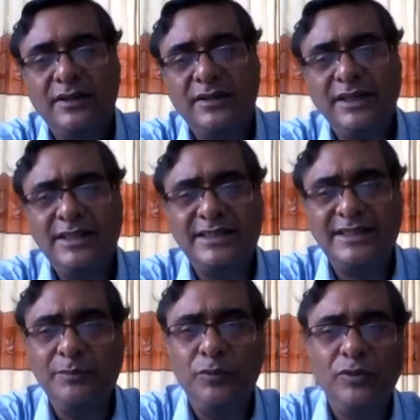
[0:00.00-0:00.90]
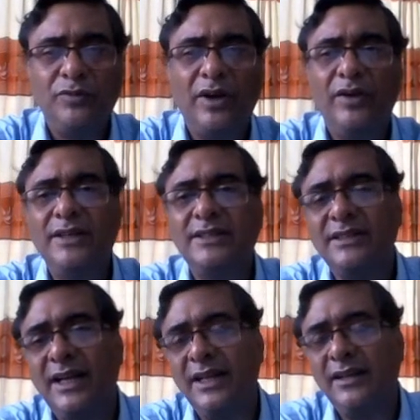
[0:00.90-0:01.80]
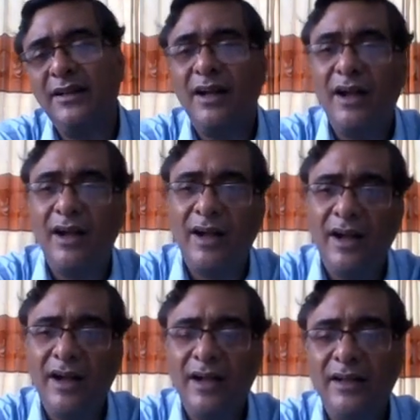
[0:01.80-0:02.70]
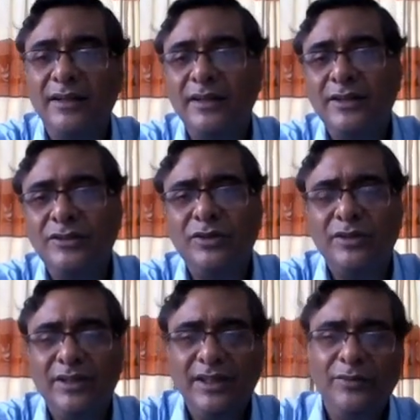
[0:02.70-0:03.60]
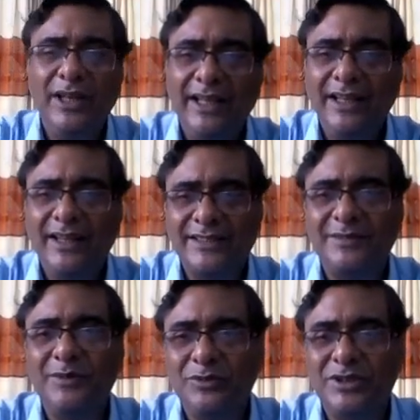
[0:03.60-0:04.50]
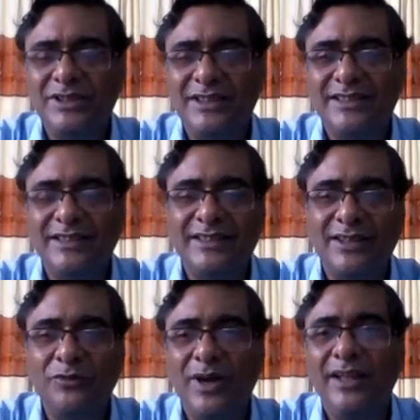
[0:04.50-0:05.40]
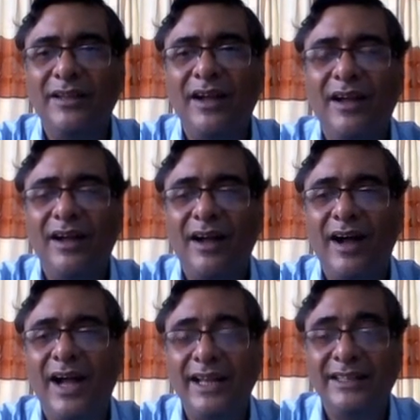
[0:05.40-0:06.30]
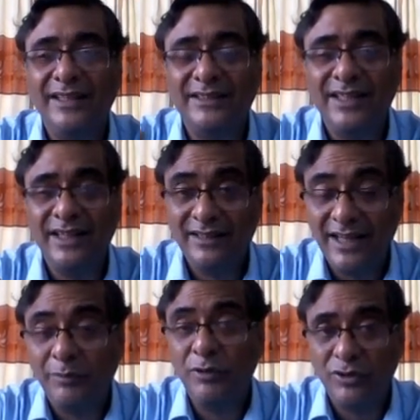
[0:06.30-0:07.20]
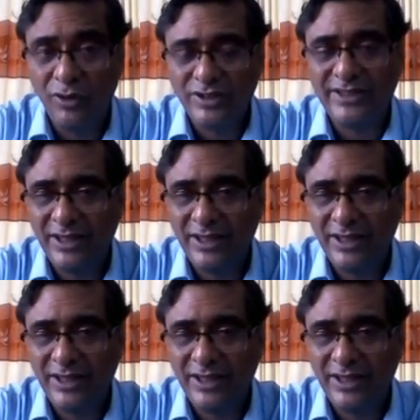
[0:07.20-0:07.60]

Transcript: That is simple vowels like ah. So you will again ask me questions, sir, why and there are double dots.